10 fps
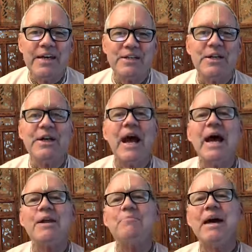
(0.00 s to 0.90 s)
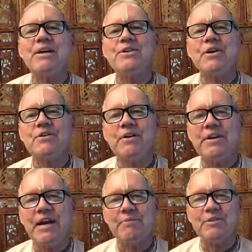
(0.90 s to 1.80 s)
She had had a
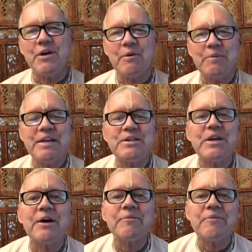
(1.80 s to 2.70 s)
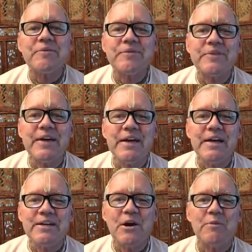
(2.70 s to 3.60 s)
maidservant named Sarmista.
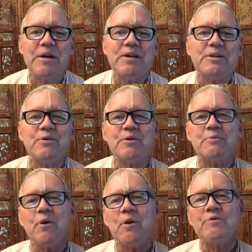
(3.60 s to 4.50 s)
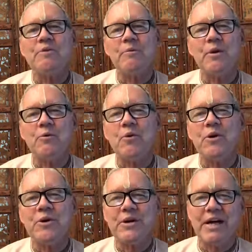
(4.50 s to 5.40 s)
Sarmista was born from the warrior